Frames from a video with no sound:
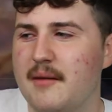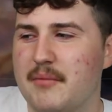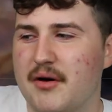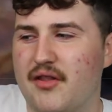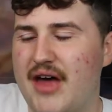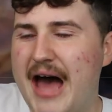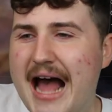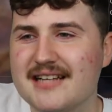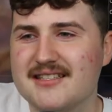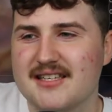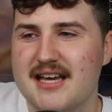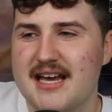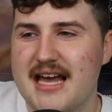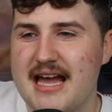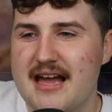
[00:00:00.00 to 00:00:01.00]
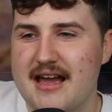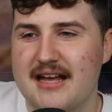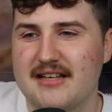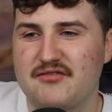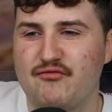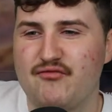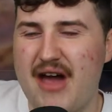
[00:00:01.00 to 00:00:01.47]
But that
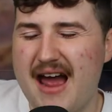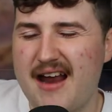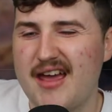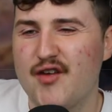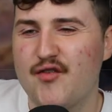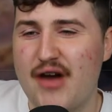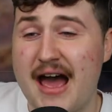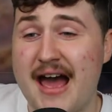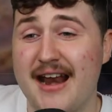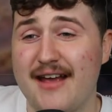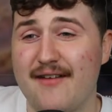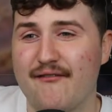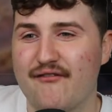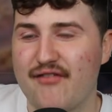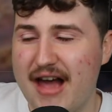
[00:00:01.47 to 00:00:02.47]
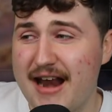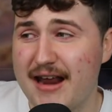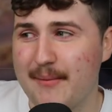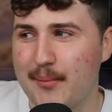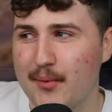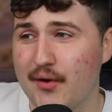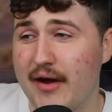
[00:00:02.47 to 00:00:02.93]
is very, very,
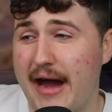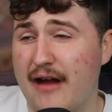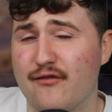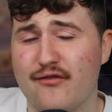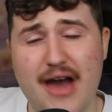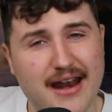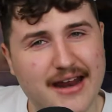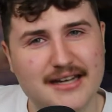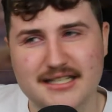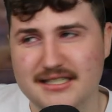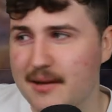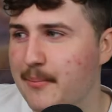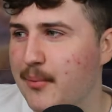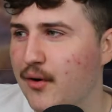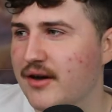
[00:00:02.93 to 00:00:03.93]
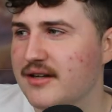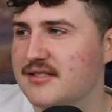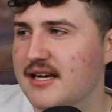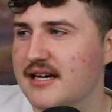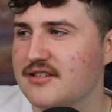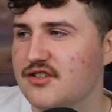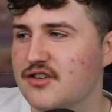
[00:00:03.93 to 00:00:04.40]
very poor and very
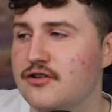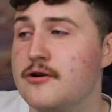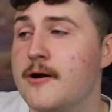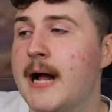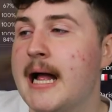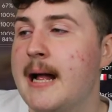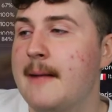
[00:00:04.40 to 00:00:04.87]
disappointing too.